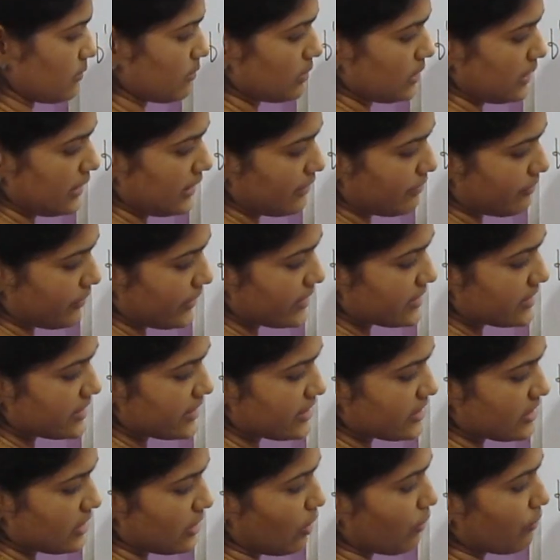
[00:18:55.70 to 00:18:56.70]

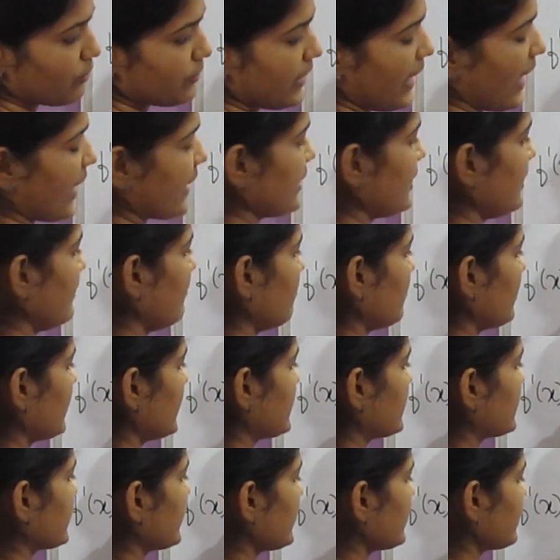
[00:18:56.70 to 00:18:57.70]
differentiation of tan
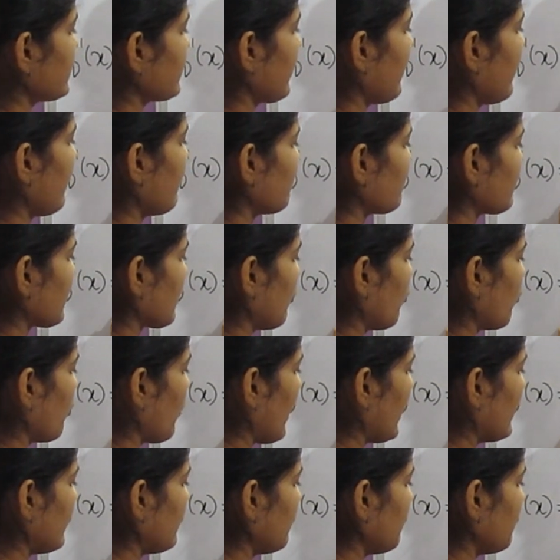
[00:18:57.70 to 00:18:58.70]
inverse is 1
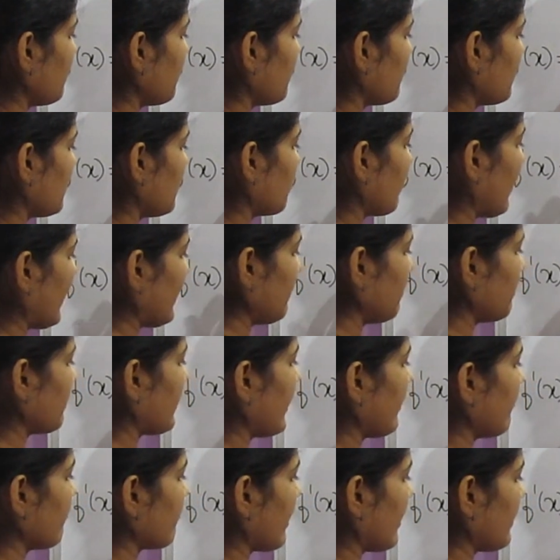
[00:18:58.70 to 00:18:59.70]

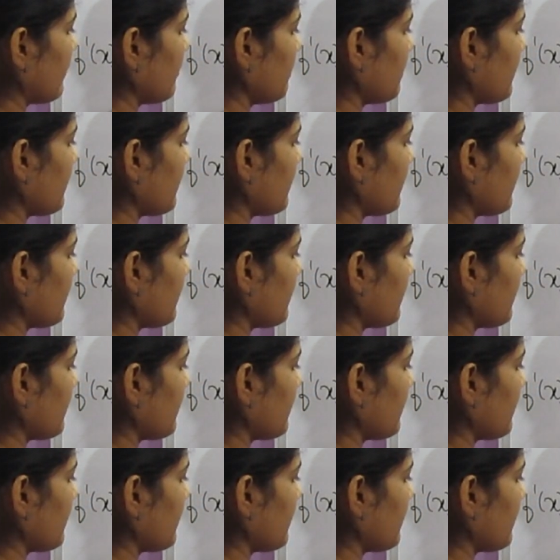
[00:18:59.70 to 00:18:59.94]
by 1